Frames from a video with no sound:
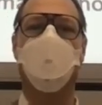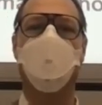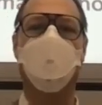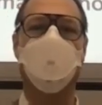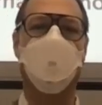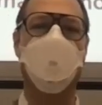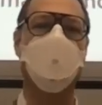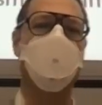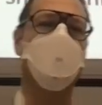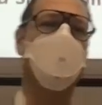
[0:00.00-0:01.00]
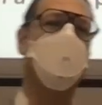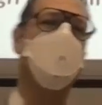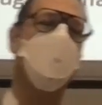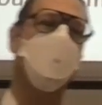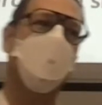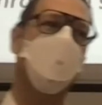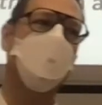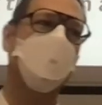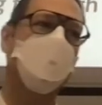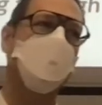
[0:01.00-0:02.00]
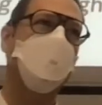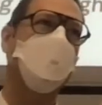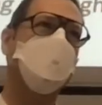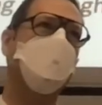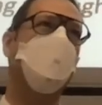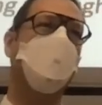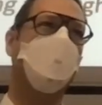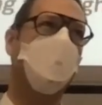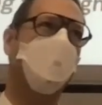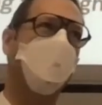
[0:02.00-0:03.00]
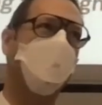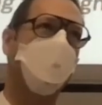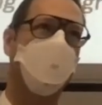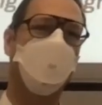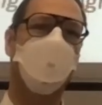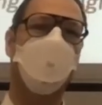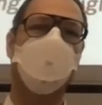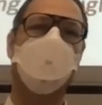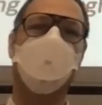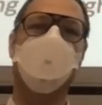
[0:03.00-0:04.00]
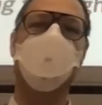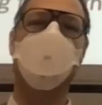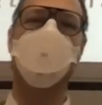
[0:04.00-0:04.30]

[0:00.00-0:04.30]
which allows me to get less background signal.